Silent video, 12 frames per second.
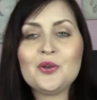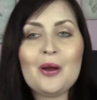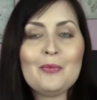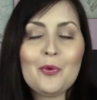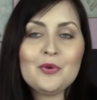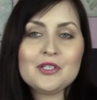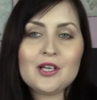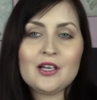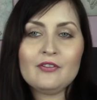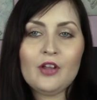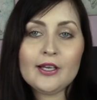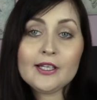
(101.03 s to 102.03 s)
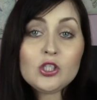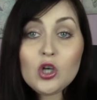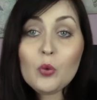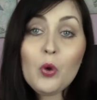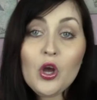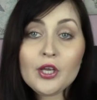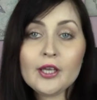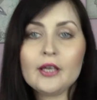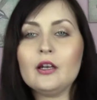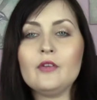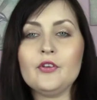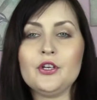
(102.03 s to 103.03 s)
so I'm always kind of like, it's not
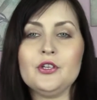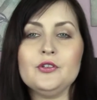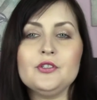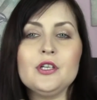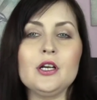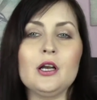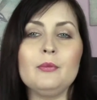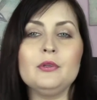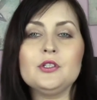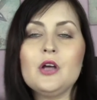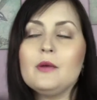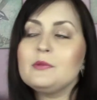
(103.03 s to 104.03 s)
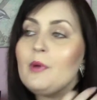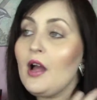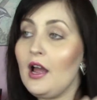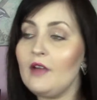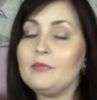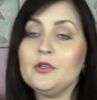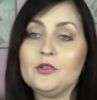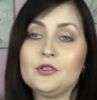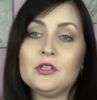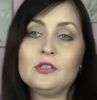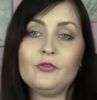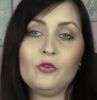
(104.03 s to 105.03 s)
working, and I've only used it a couple of times, but I have been
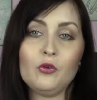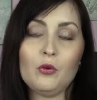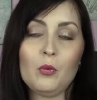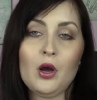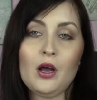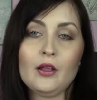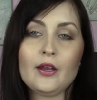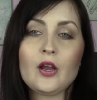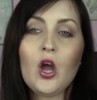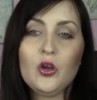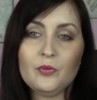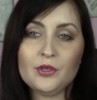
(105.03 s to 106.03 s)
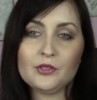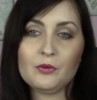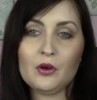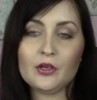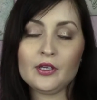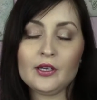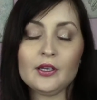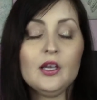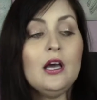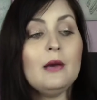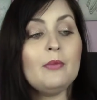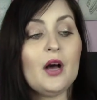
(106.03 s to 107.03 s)
using this for a while and I hope it's working.
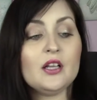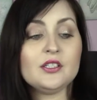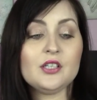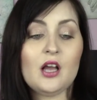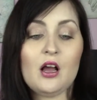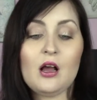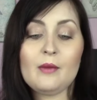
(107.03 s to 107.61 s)
But